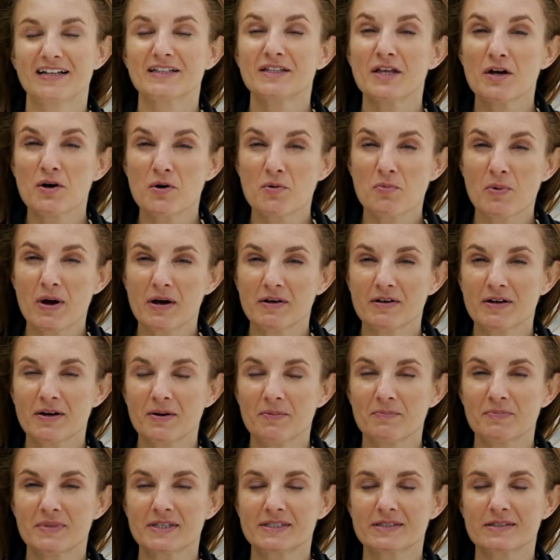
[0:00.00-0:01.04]
Hello,
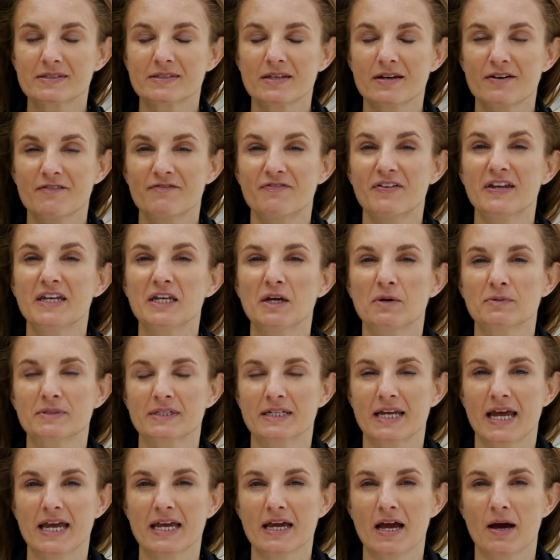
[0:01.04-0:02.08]
welcome. This is a video
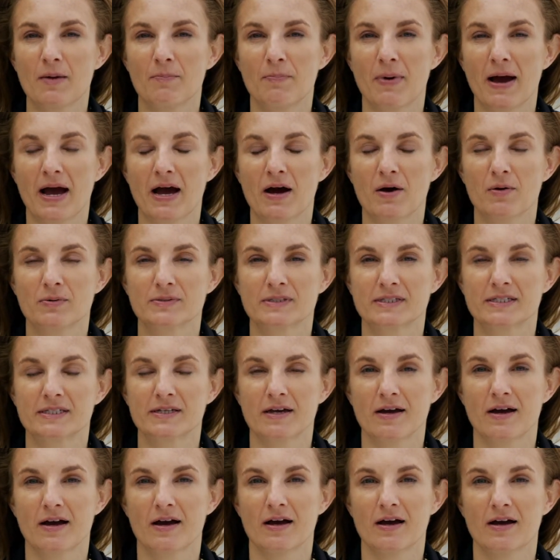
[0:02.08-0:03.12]
today about
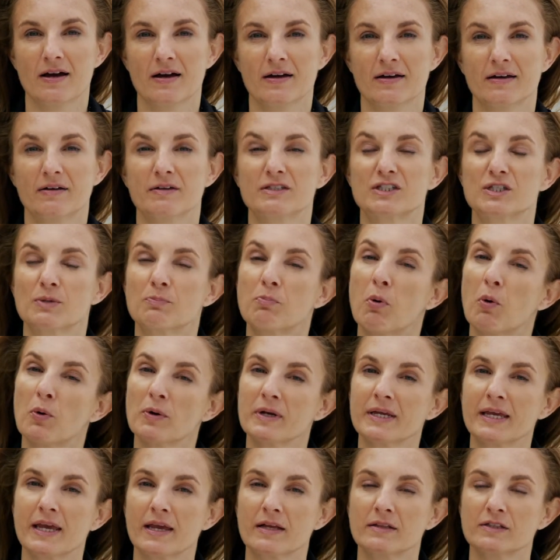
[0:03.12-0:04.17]

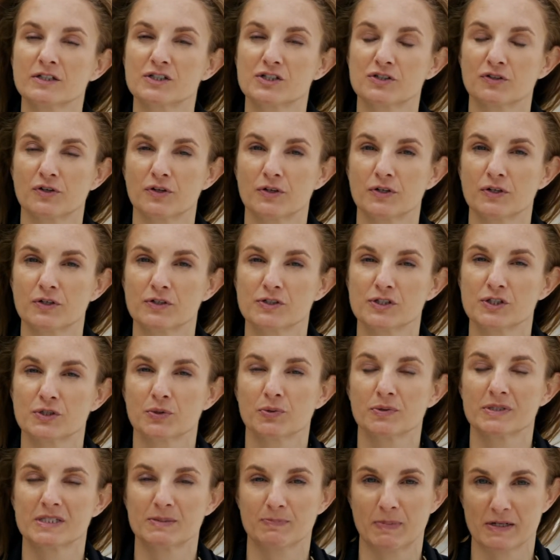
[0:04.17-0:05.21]
supporting English learners
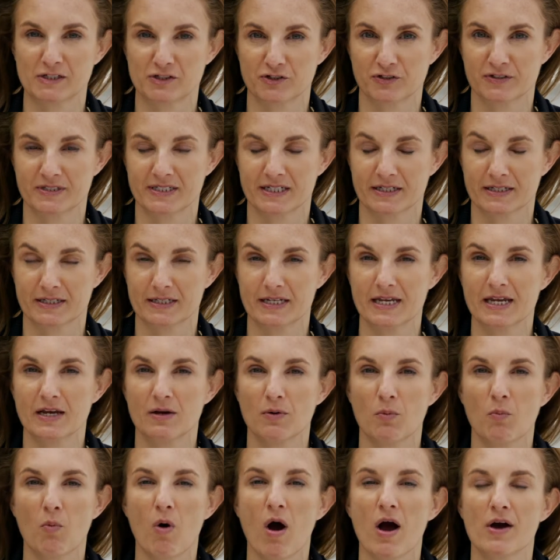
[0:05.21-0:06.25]
through a special technique,
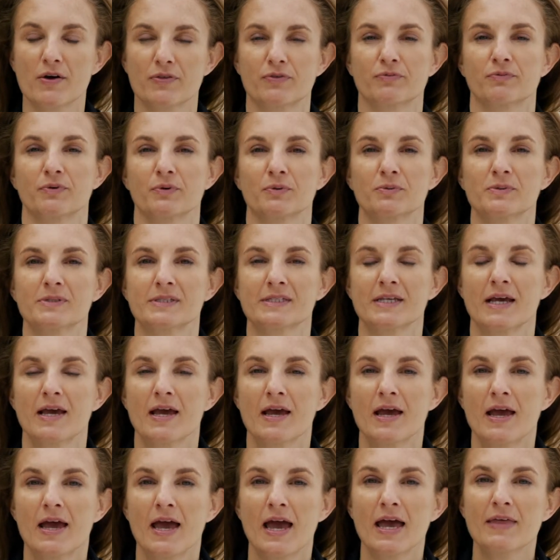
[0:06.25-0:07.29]
walkthroughs.
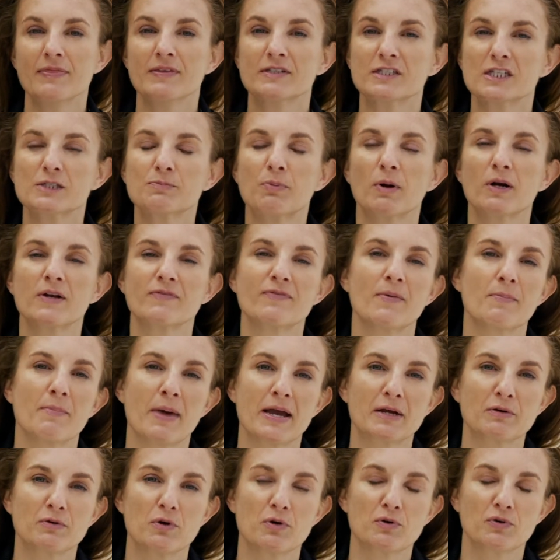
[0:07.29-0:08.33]
And this is part of a
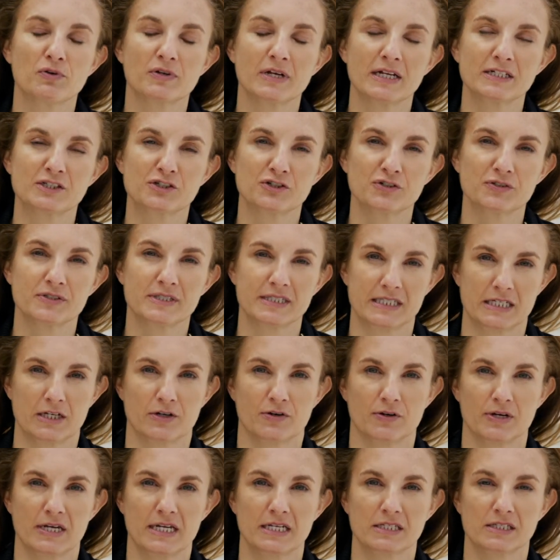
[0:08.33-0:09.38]
Micro-Credential
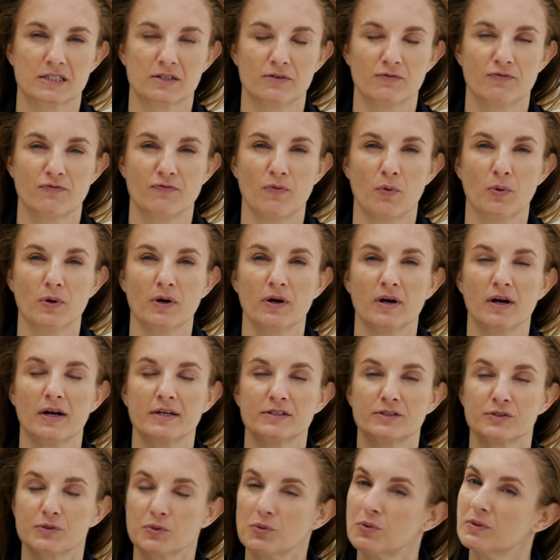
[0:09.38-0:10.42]
series for
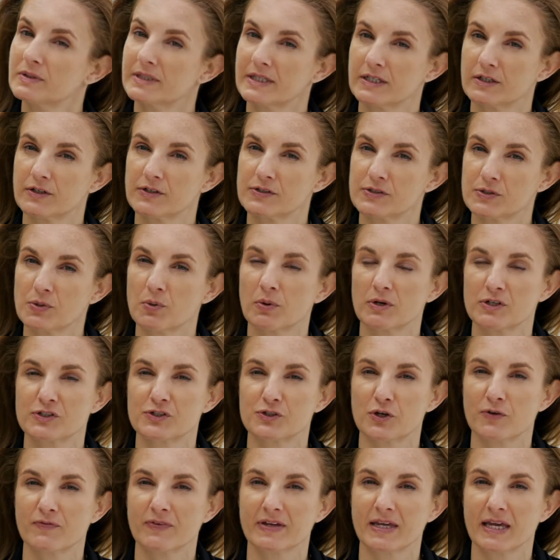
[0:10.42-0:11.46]
school leaders who are
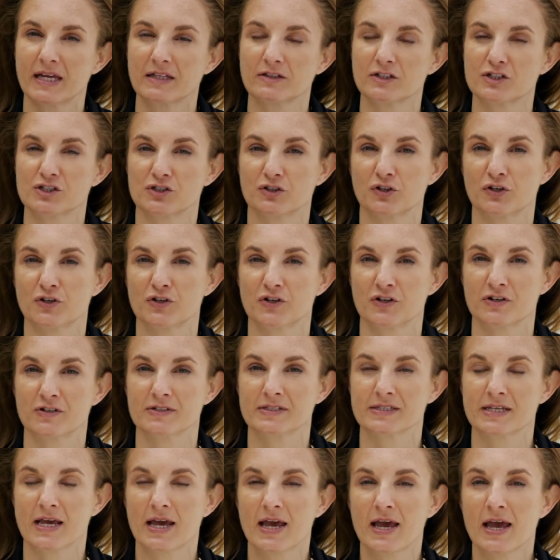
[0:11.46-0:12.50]
serving English learners.